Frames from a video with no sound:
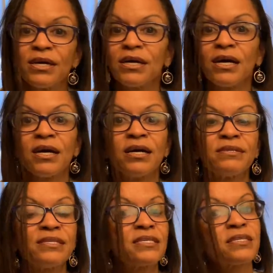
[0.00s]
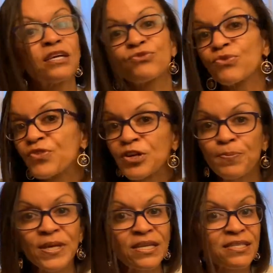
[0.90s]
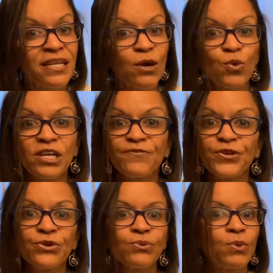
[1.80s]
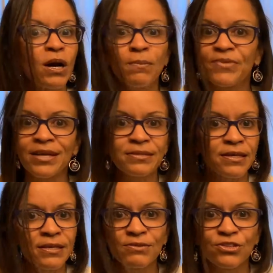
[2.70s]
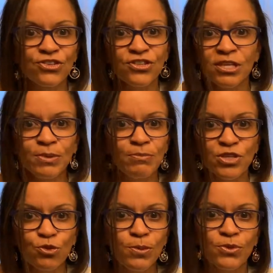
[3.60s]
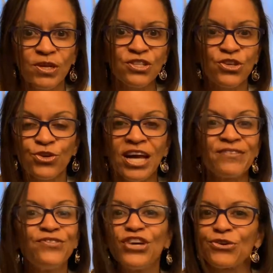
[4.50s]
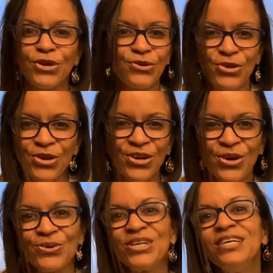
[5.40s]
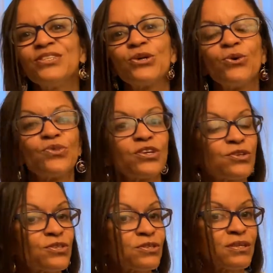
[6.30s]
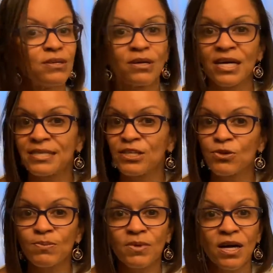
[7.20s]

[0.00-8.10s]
testosterone therapy and it's not working for you, well, that's it. You're just going to be miserable the rest of your life. No, no, no, no, no, no. So there's ideal